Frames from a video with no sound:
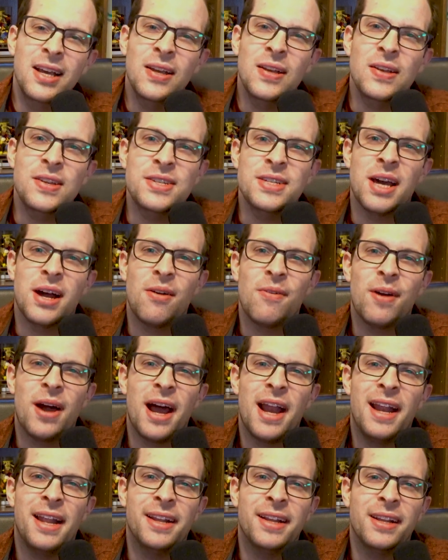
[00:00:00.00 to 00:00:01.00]
You just gotta
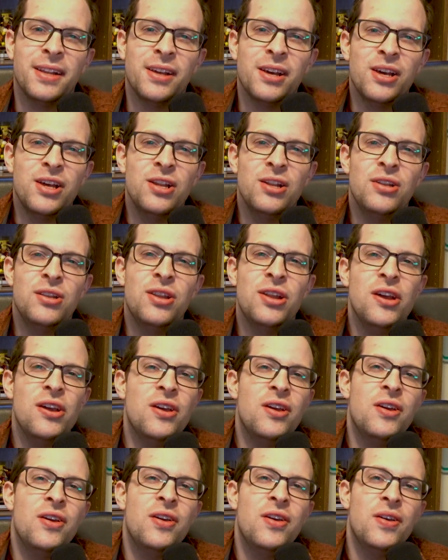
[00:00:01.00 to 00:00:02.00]
ride it, like,
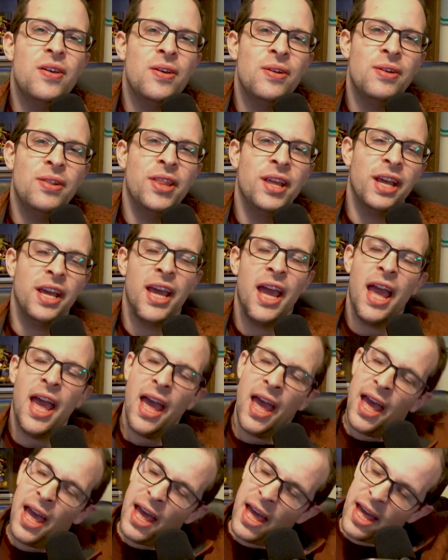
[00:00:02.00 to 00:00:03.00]
dude, the
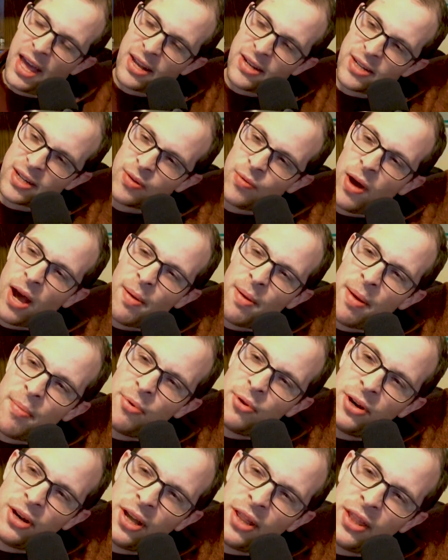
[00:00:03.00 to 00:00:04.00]
gown. It's like, why am I
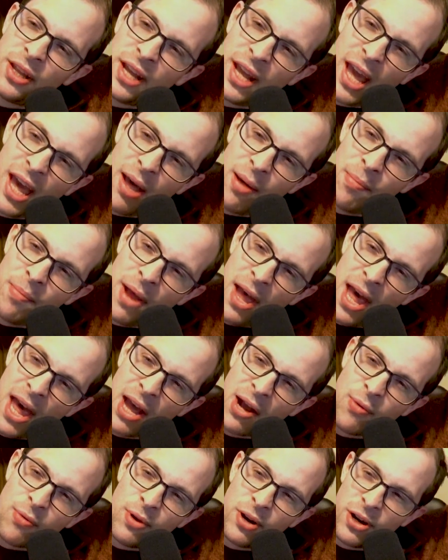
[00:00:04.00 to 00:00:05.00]
putting on the gown
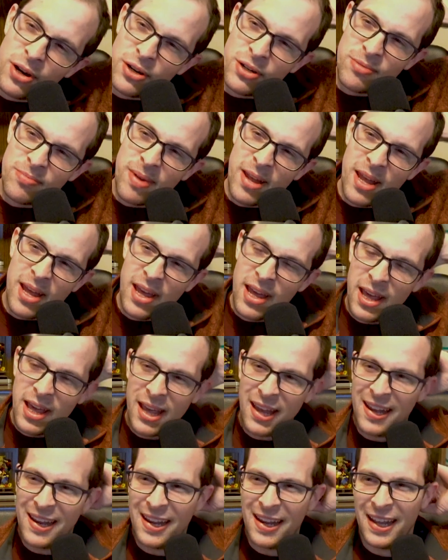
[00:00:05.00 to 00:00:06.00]
backwards,
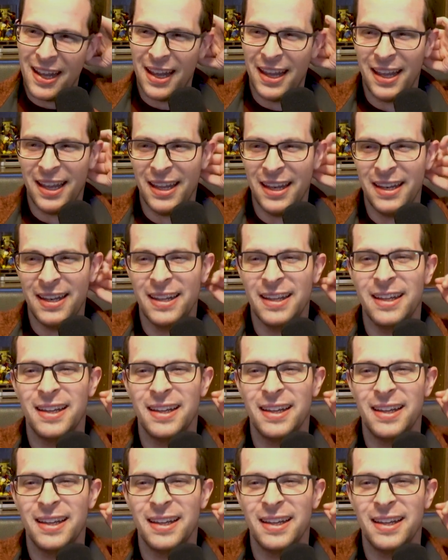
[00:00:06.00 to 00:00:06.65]
man?